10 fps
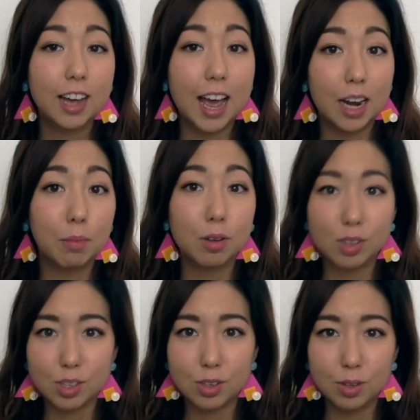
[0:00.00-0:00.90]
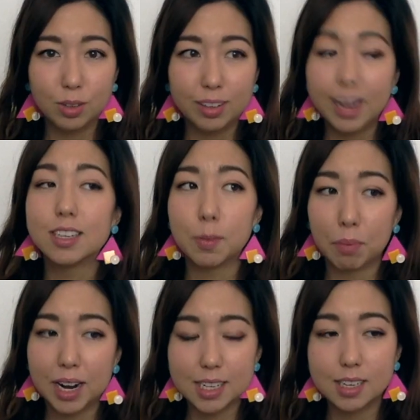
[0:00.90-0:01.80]
animals to take
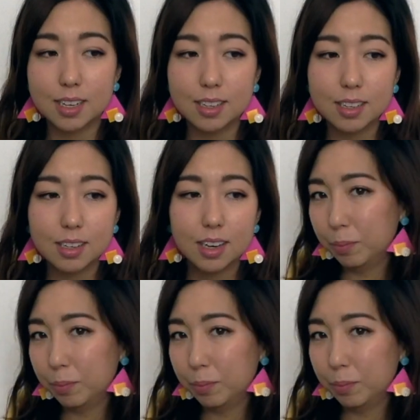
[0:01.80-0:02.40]
suppressants.